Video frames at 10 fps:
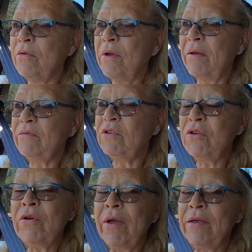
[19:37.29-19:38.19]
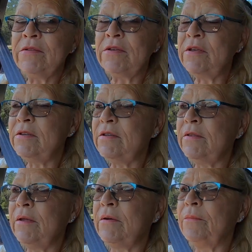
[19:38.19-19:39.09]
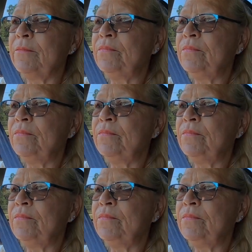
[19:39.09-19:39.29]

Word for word: We have two ACs in there.